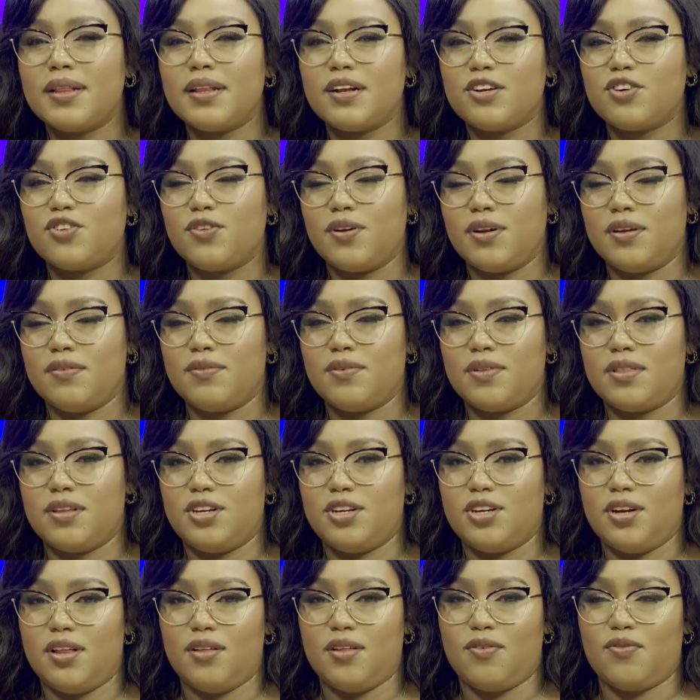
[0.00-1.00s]
that you live with
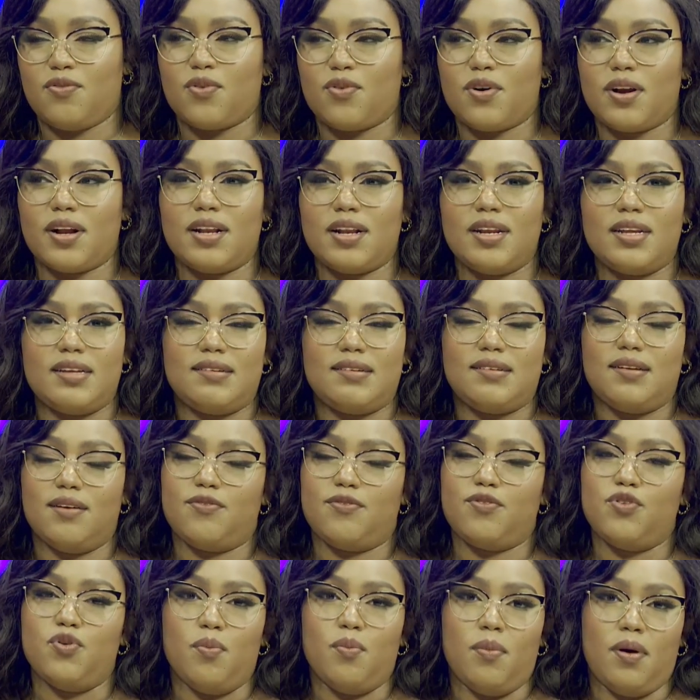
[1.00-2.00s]
each other for at least a
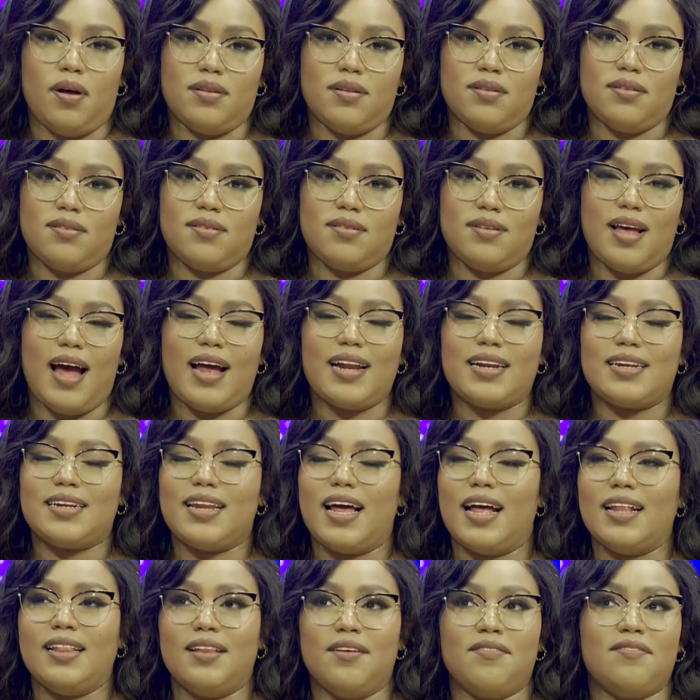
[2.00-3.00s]
few months. Mm-hmm.
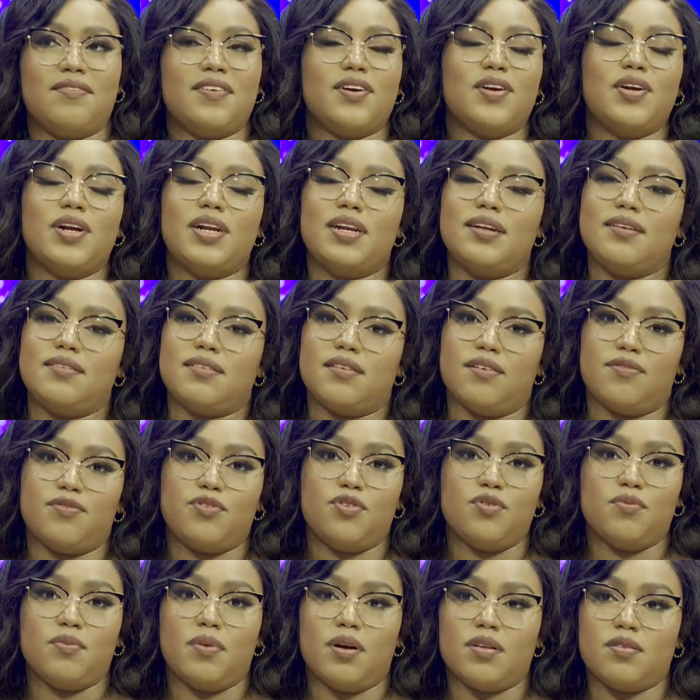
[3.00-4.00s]
At the very least a
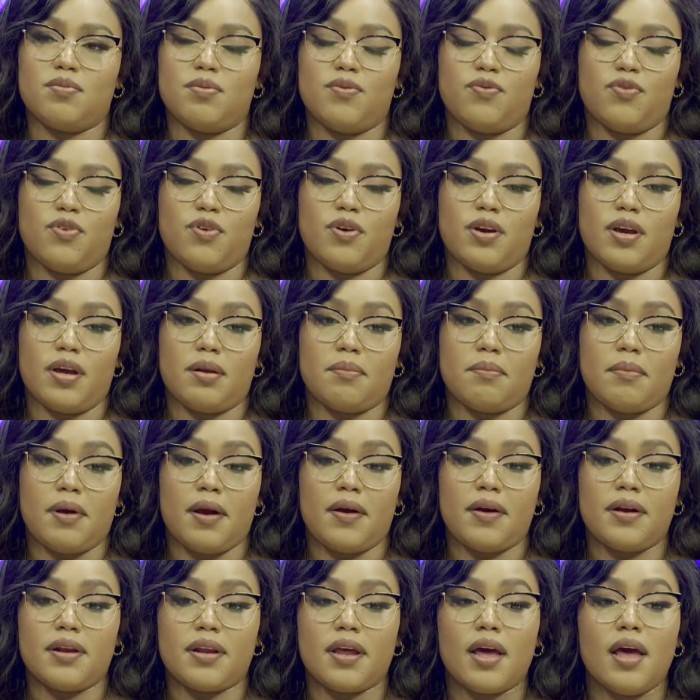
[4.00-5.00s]
few months before you get
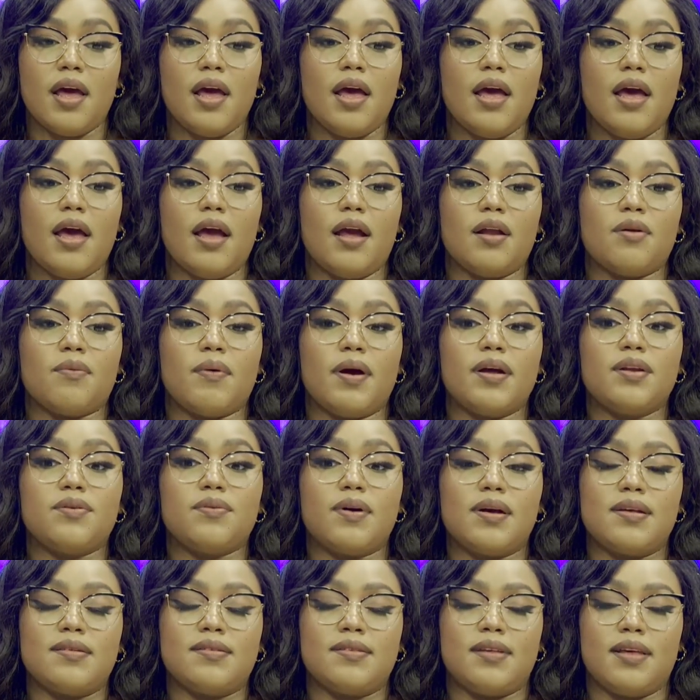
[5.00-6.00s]
married. And why do
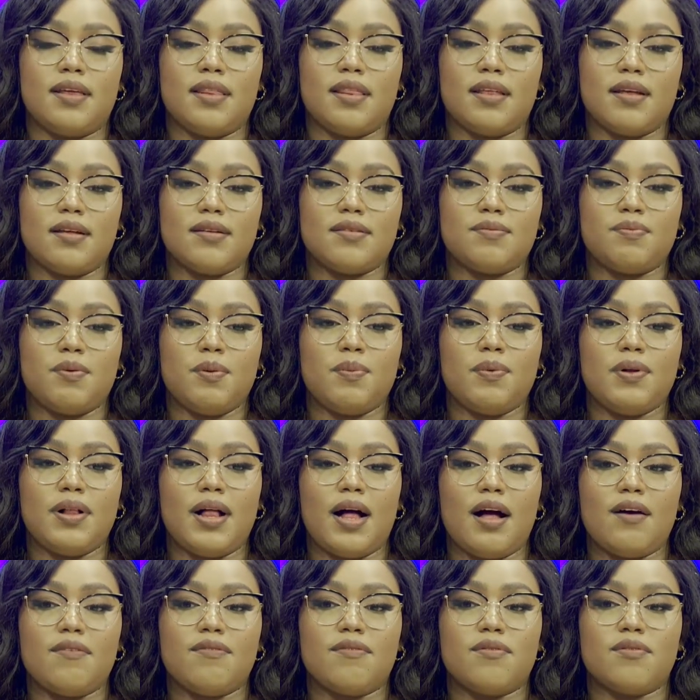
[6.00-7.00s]
I say this? People
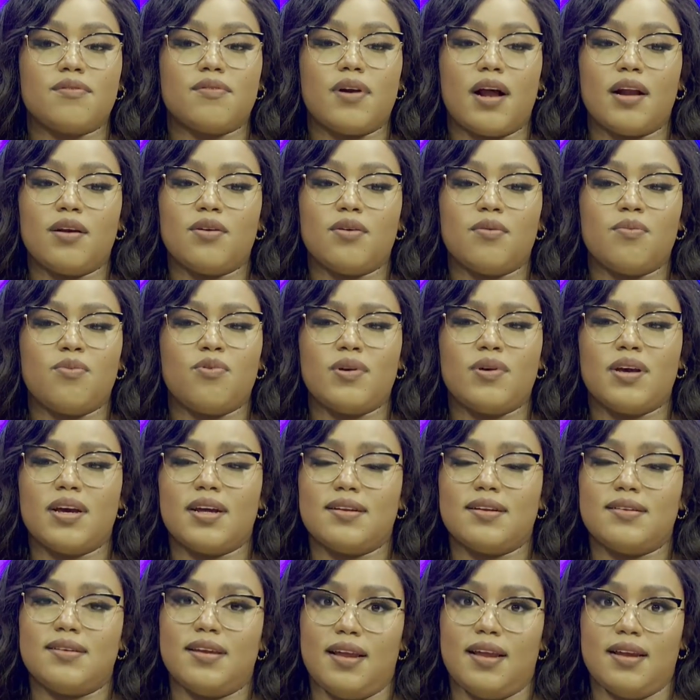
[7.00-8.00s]
have random
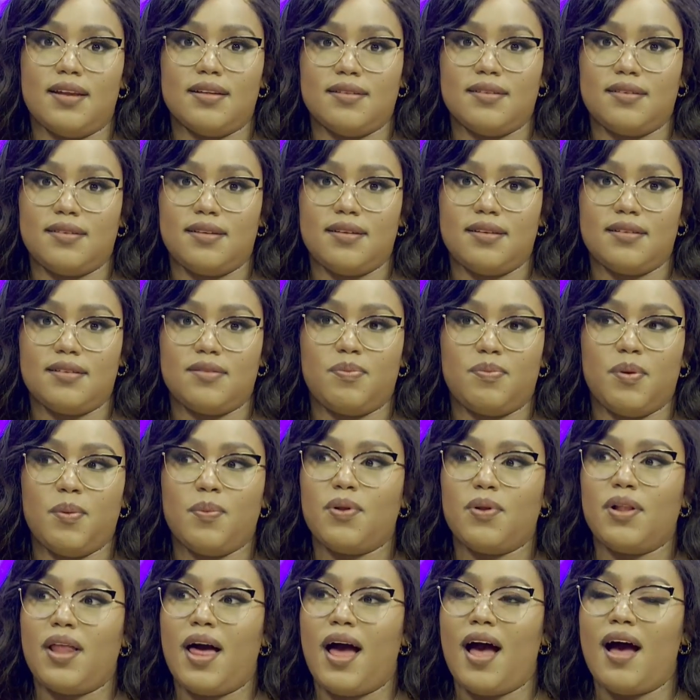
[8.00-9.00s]
weird tendencies. People